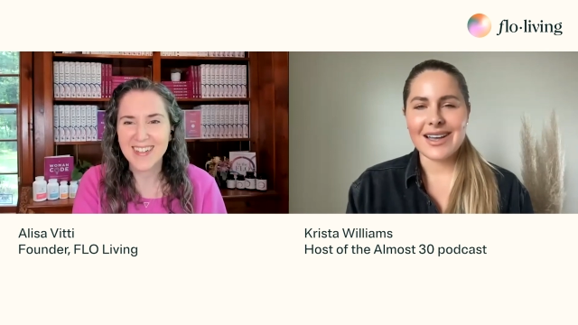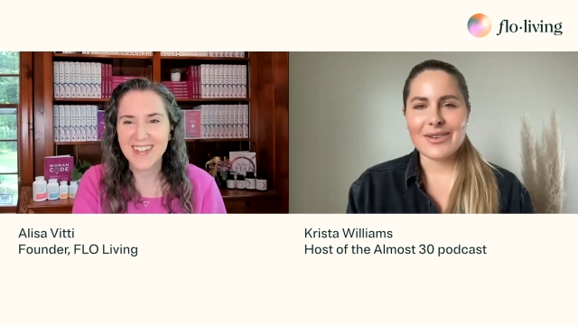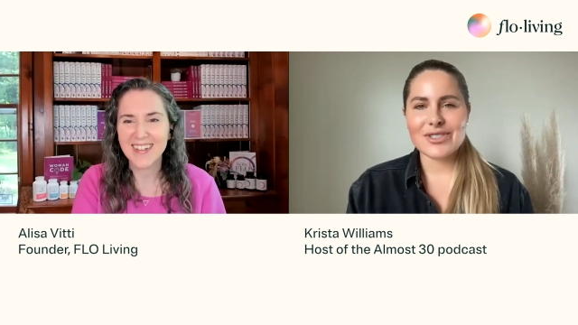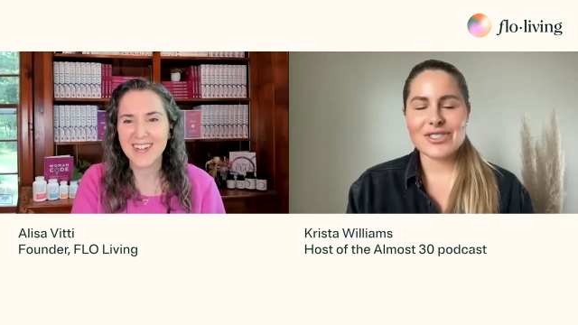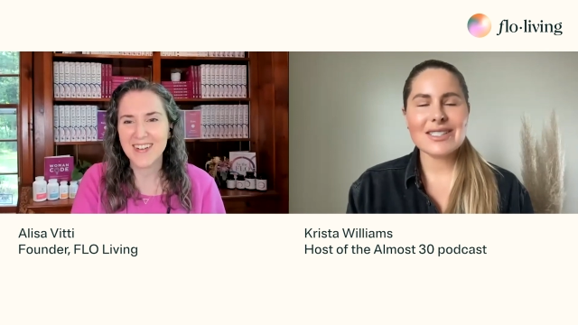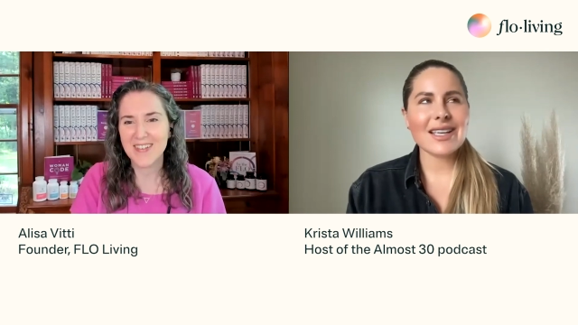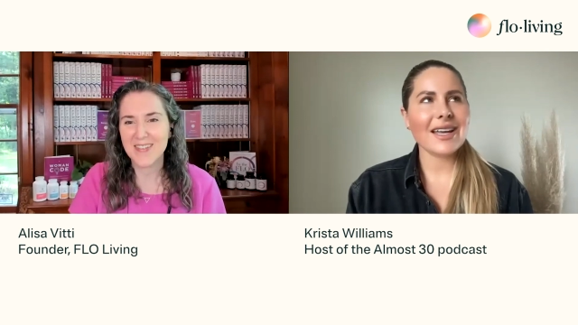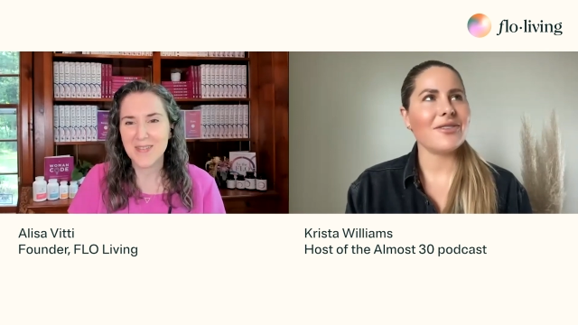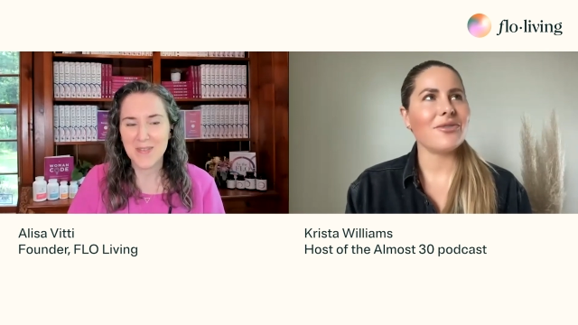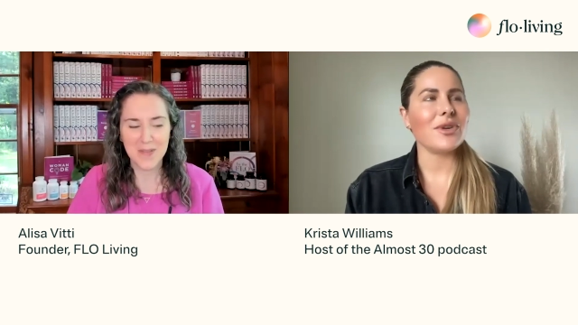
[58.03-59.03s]
Speaker 1: I was just
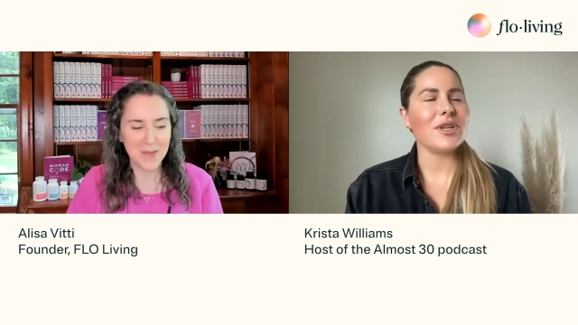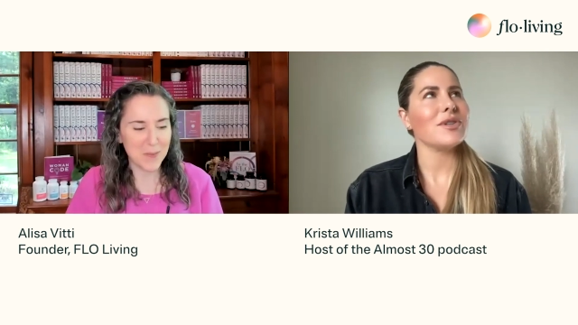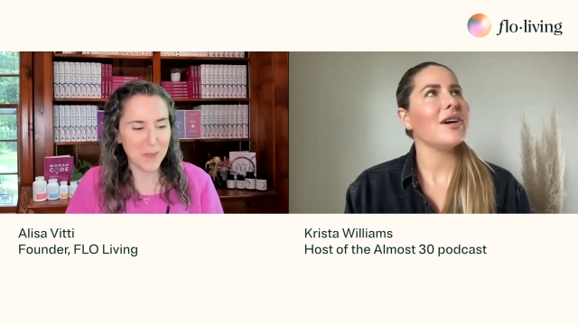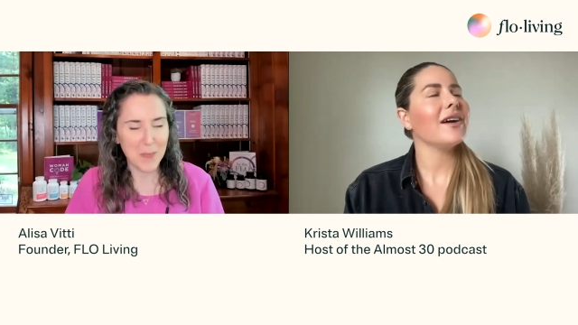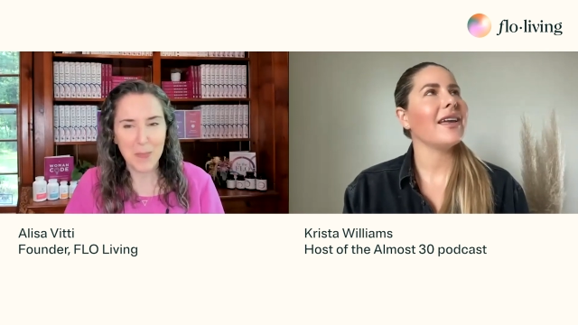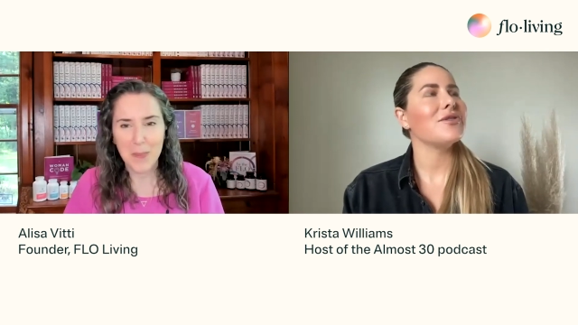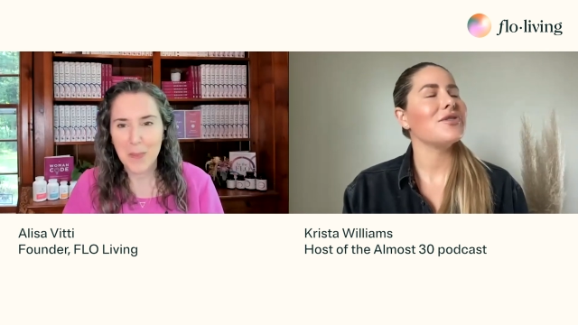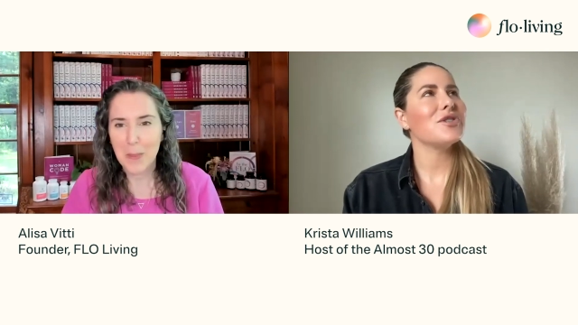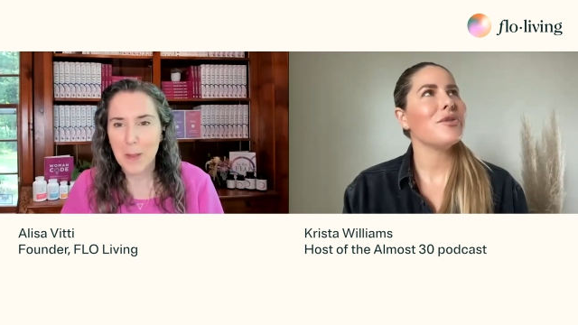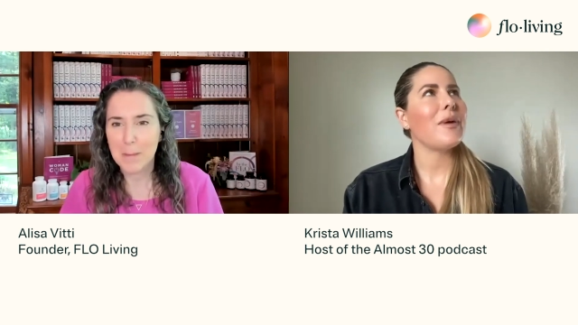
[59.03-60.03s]
kind of, when you were talking, I was
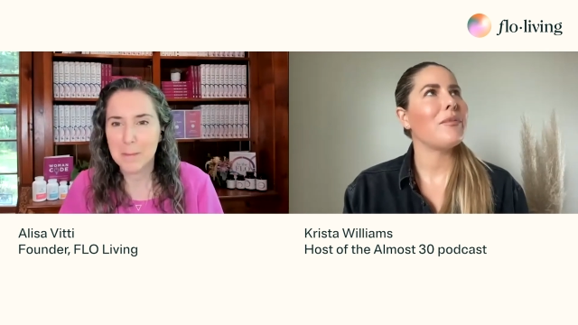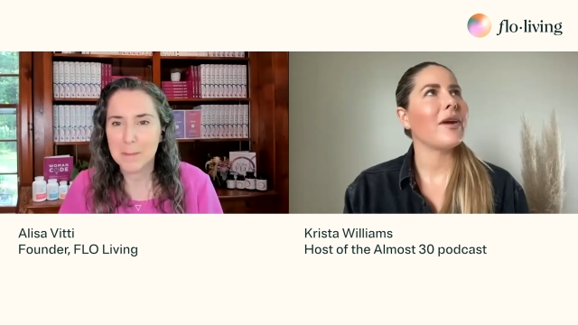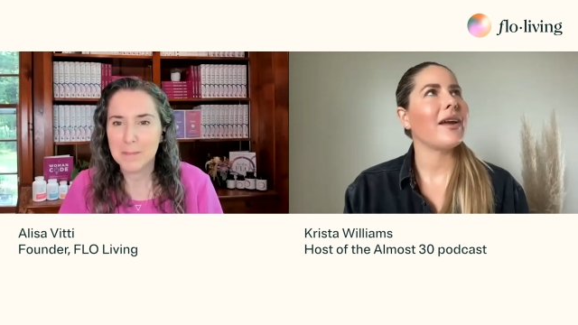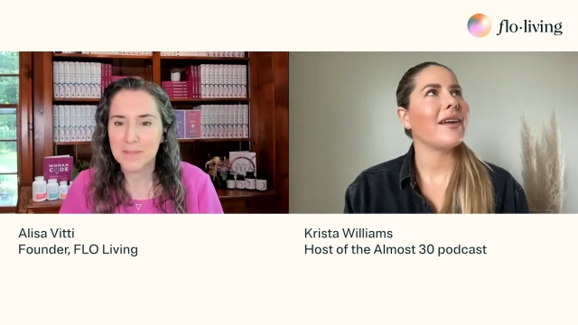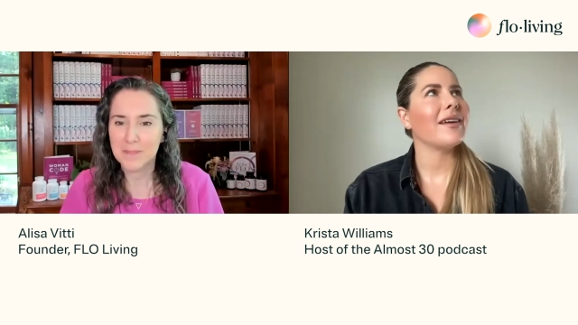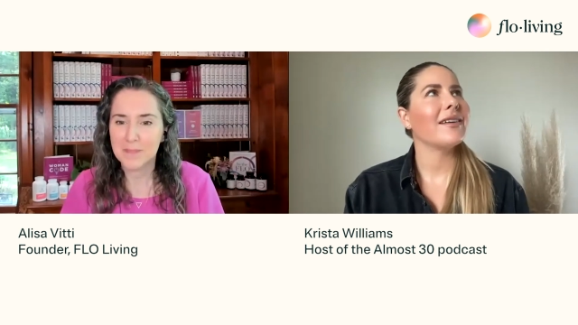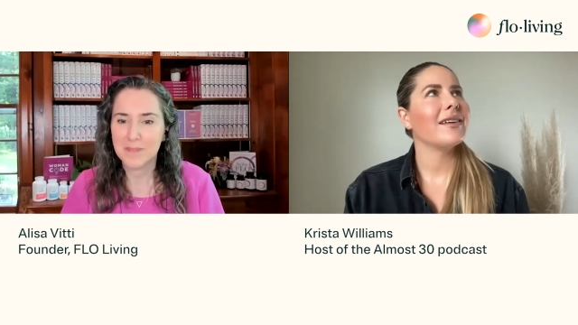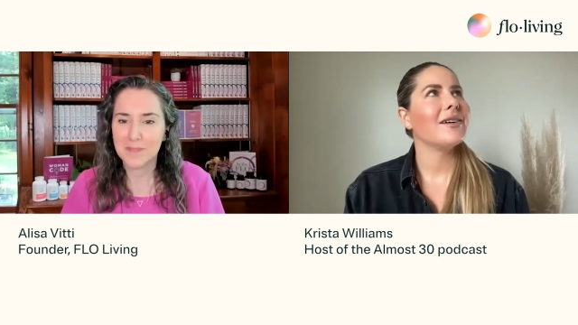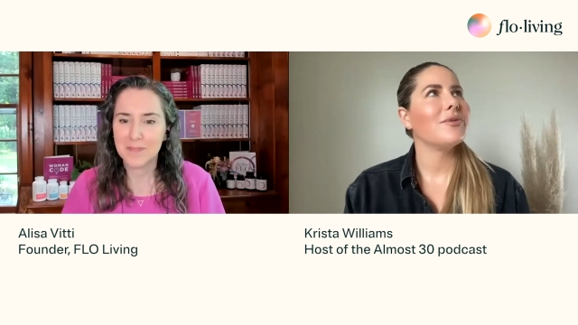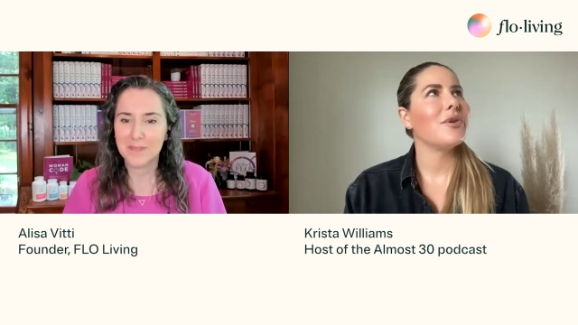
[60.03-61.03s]
just remembering
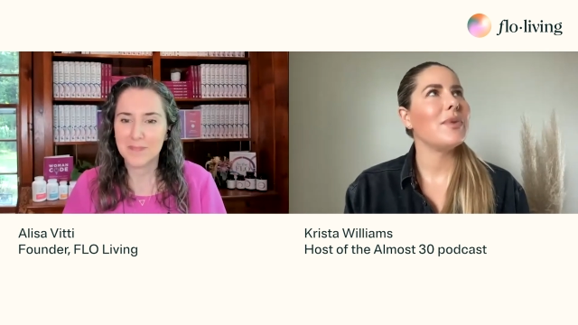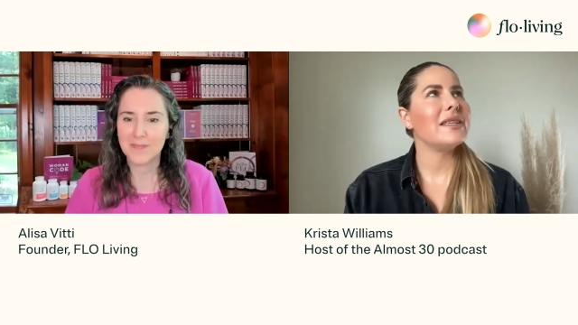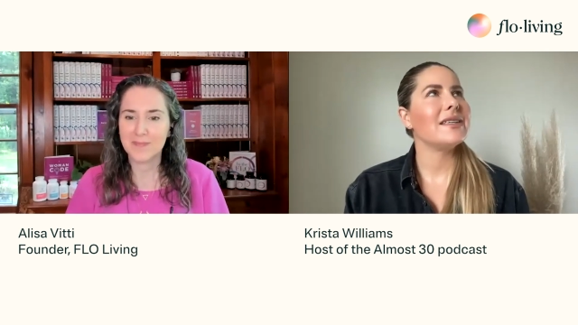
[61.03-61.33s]
when we